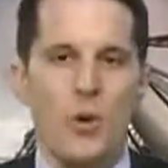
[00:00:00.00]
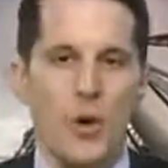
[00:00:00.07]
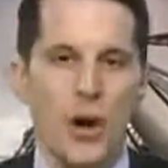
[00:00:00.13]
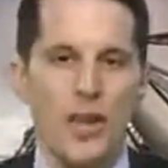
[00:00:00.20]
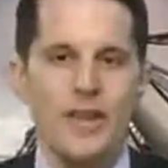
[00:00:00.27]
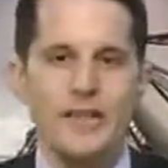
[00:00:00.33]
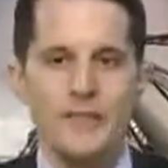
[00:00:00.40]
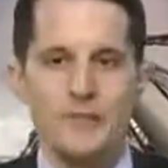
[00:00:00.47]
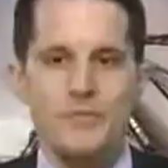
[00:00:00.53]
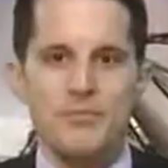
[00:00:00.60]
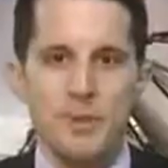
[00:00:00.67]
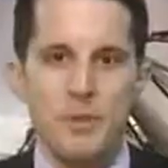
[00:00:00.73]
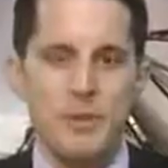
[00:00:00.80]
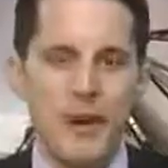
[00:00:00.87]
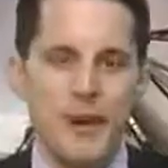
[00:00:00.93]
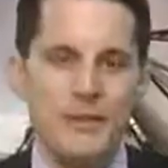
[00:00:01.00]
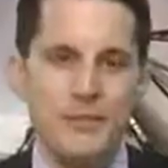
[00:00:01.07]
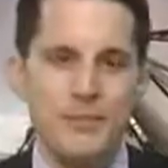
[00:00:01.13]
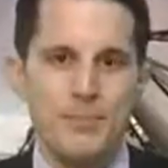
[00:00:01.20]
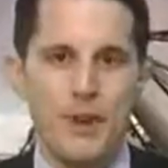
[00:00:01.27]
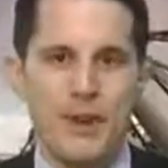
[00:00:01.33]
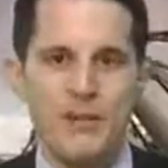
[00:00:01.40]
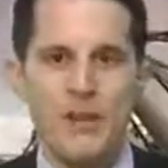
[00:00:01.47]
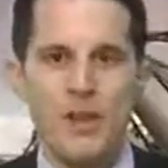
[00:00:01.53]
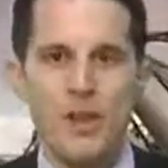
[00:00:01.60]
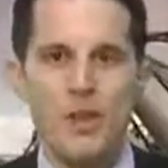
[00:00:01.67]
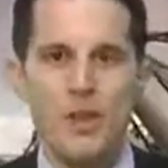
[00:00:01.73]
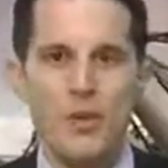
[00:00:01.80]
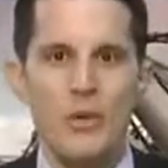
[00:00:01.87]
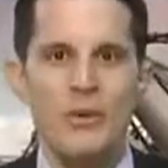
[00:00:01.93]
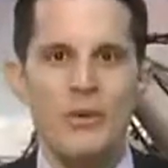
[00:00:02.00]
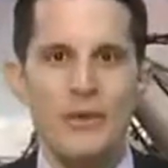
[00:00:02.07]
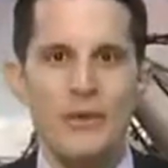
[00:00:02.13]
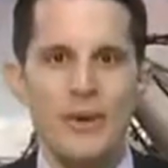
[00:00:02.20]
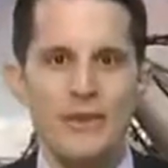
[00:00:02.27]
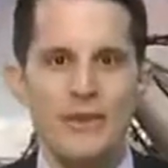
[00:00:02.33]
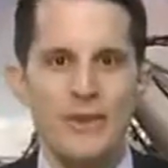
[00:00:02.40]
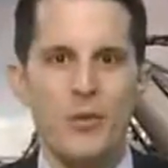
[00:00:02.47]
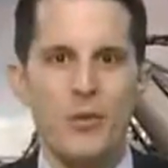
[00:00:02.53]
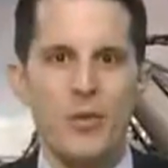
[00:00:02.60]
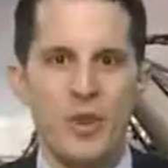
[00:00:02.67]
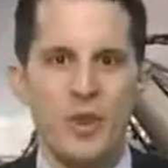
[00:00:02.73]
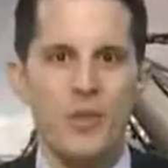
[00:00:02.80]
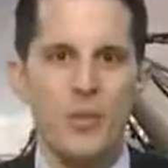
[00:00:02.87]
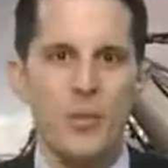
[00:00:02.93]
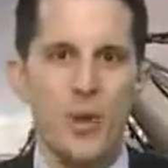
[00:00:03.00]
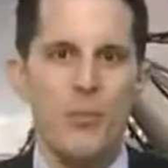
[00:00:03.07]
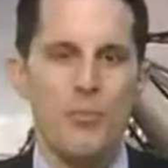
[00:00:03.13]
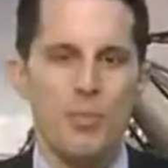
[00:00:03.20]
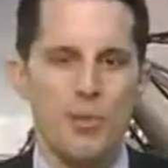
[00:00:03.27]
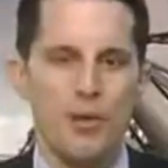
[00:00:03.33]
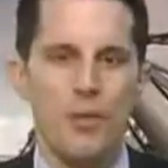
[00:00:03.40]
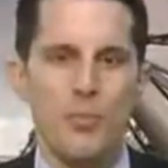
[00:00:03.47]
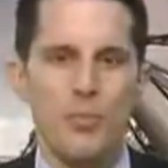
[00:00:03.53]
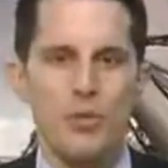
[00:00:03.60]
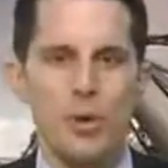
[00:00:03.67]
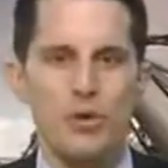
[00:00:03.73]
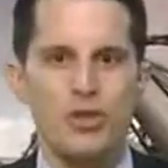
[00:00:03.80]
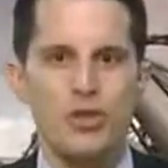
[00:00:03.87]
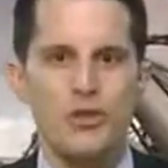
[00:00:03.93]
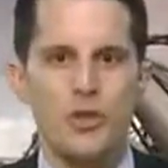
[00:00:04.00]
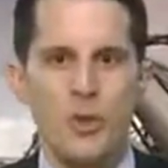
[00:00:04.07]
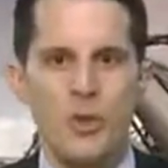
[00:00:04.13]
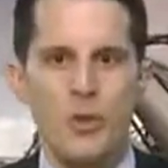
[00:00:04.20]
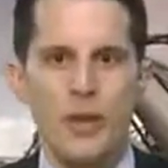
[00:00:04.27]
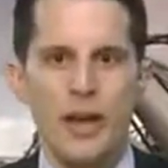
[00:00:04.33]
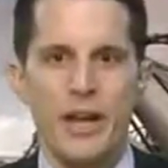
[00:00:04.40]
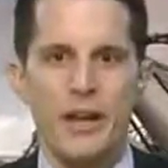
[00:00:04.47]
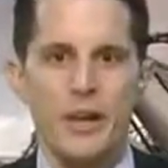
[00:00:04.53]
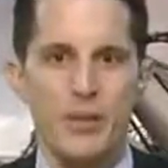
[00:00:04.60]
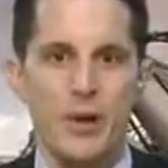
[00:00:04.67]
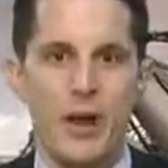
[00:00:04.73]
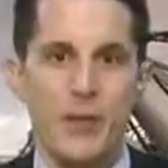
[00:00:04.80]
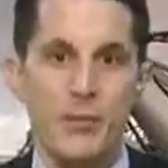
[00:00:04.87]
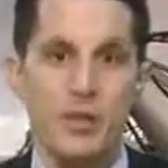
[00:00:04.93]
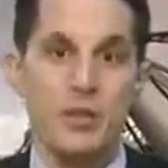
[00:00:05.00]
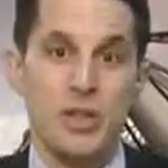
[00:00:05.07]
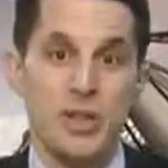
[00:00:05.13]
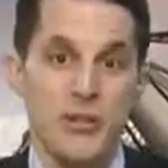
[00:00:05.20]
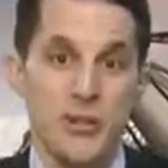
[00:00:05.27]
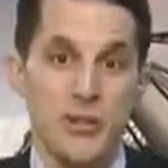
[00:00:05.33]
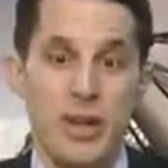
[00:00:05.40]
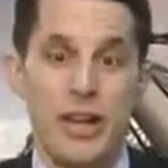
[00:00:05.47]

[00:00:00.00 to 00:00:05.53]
Well, it depends basically on your risk capacity. We think the more prudent approach is do it via Euribors. If you